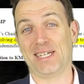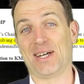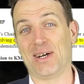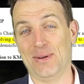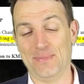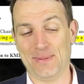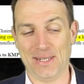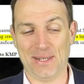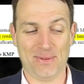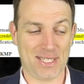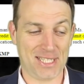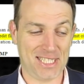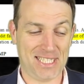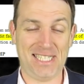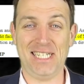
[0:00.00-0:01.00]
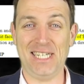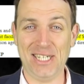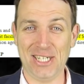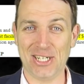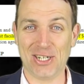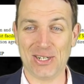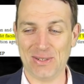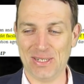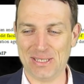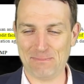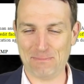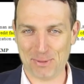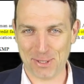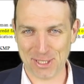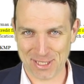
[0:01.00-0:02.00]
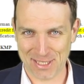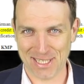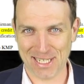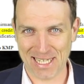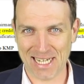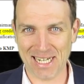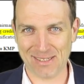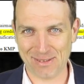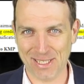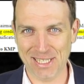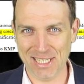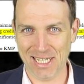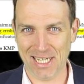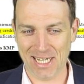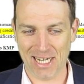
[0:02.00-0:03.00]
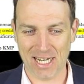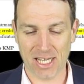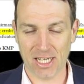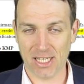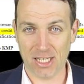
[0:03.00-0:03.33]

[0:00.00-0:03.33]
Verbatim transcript: a company where the CEO is personally guaranteeing